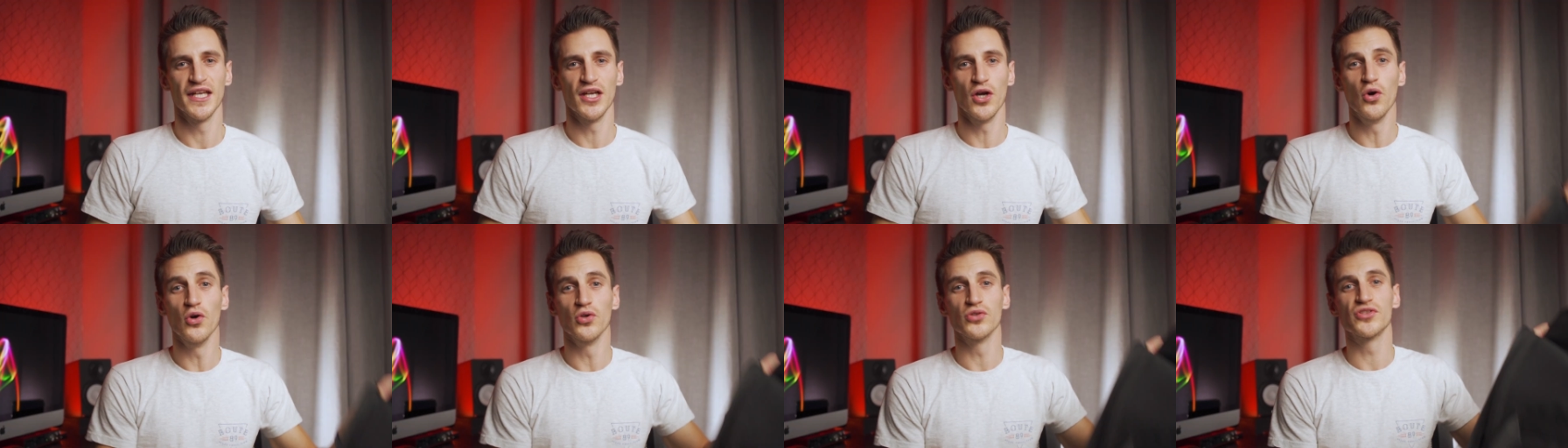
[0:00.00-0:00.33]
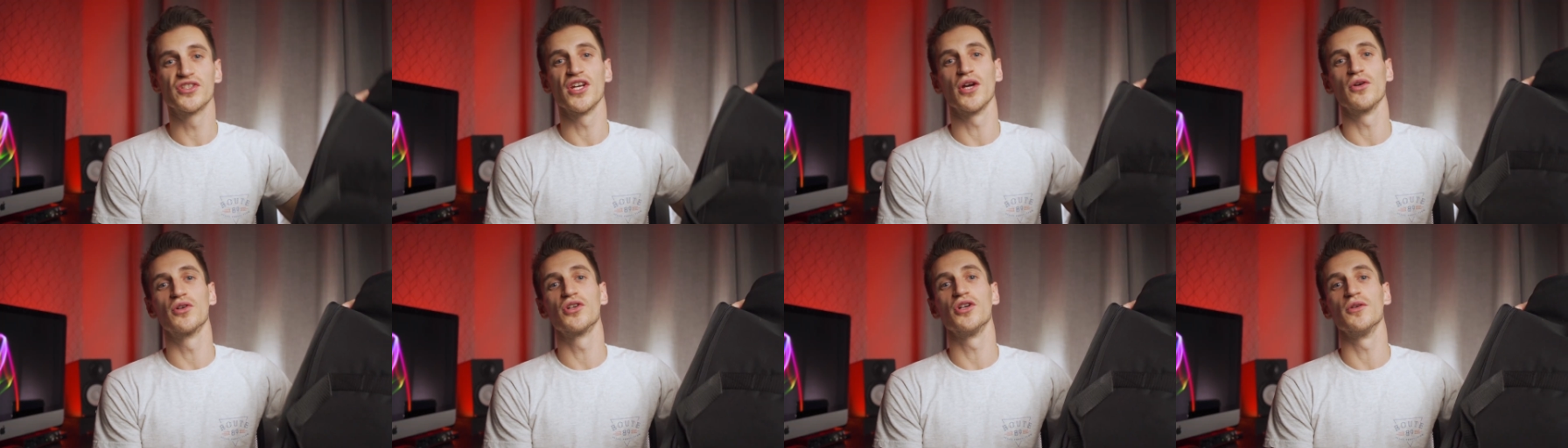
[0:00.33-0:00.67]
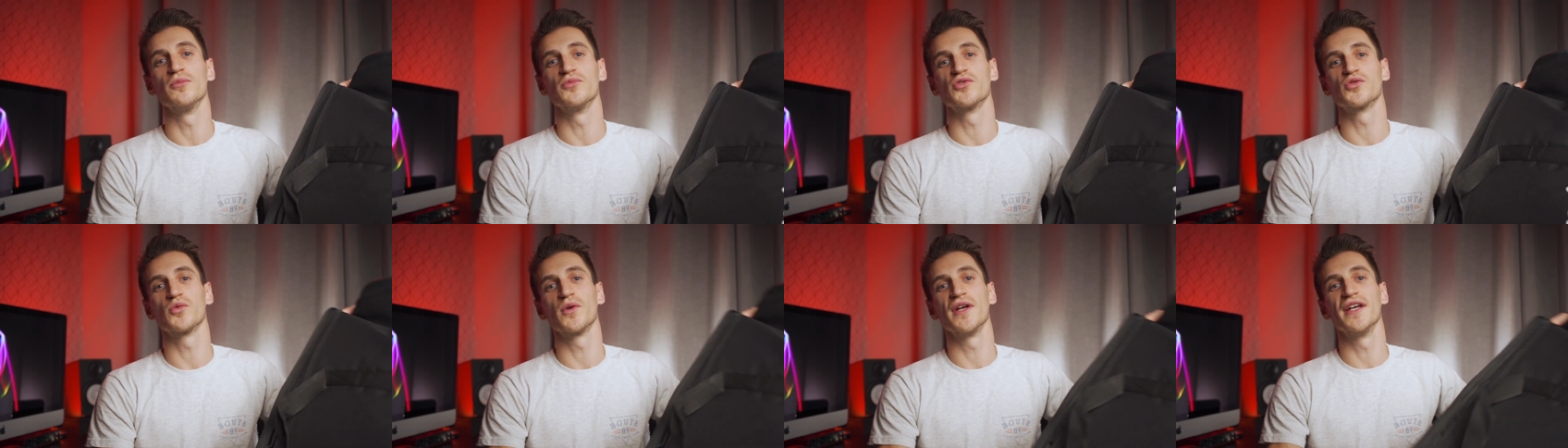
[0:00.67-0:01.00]
it also
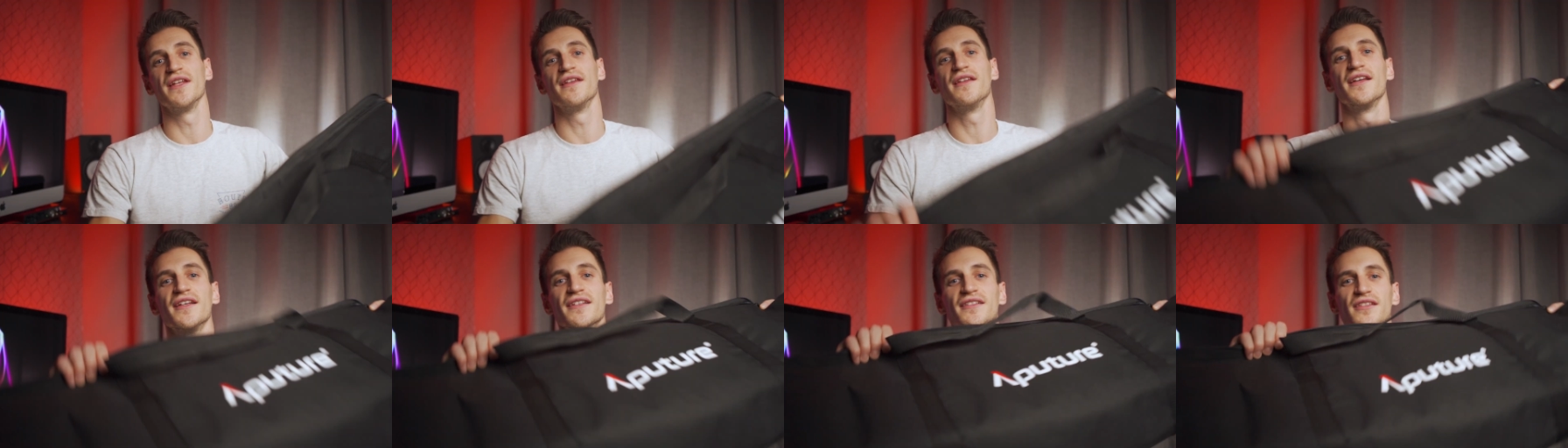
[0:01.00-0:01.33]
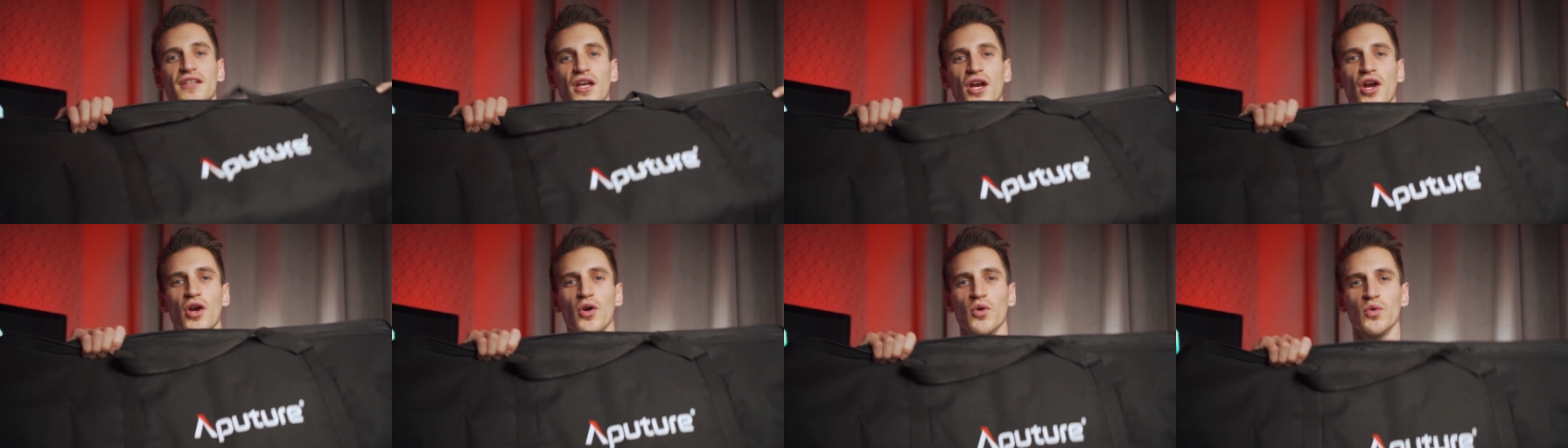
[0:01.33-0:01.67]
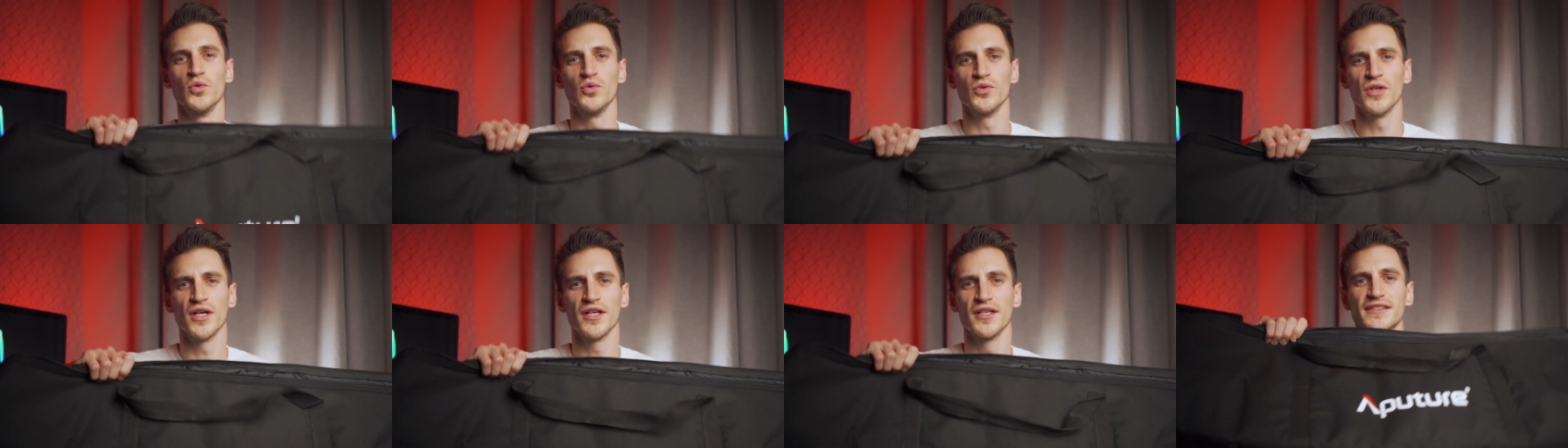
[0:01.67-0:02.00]
comes with its
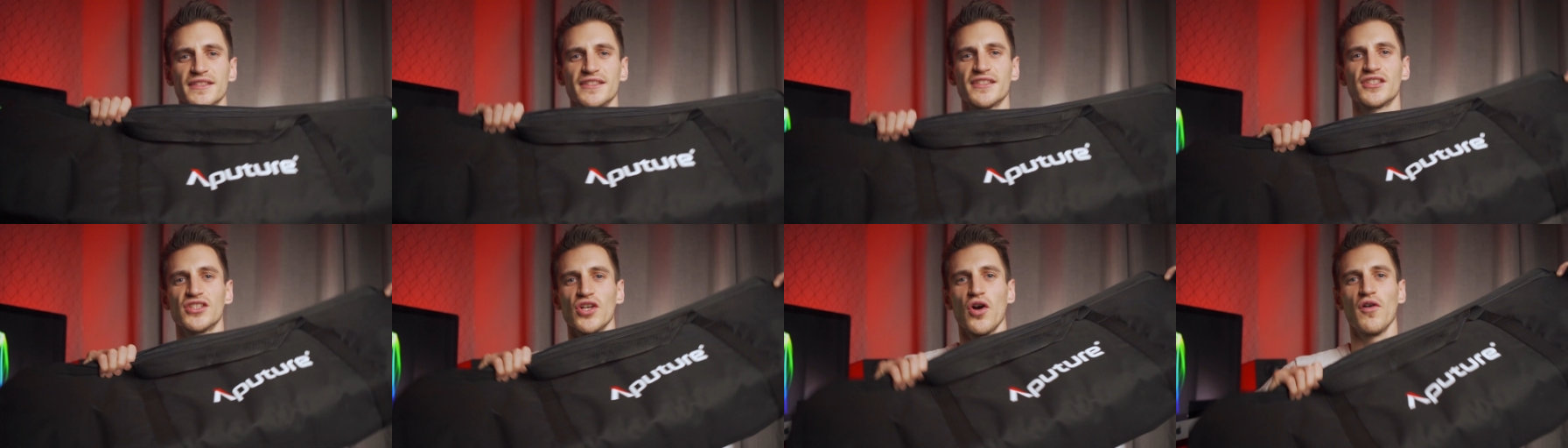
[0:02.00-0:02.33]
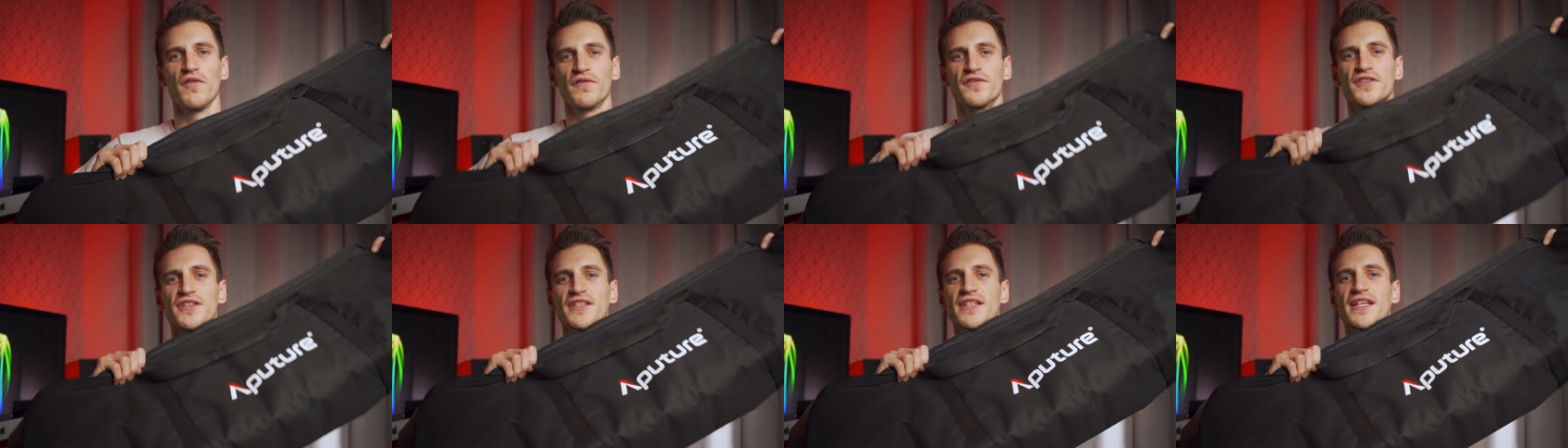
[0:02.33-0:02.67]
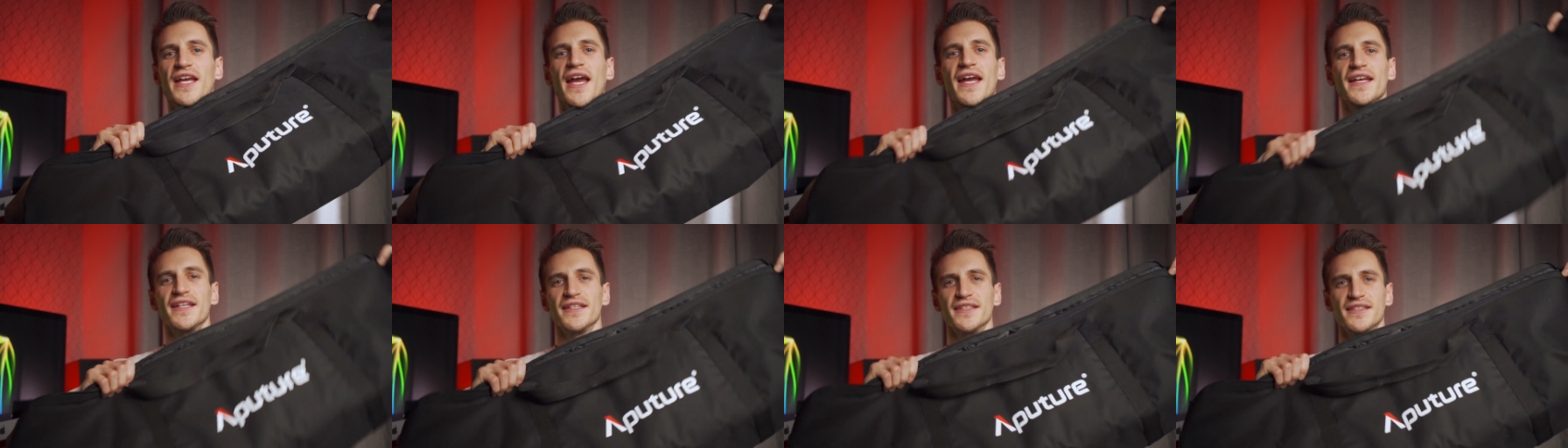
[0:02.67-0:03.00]
own soft
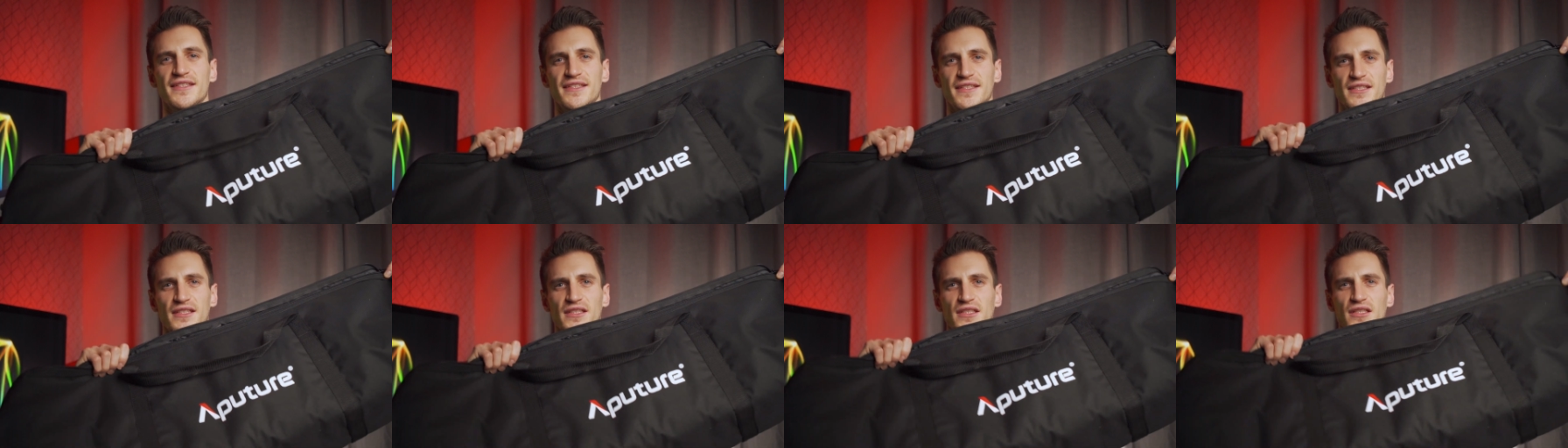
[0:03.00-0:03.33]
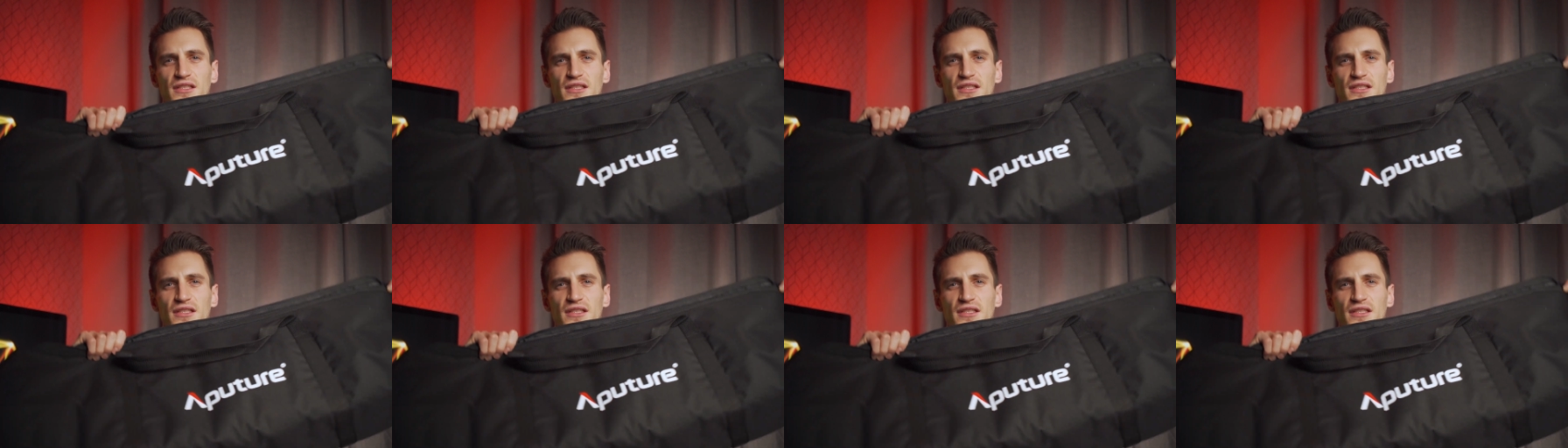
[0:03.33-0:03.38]
case,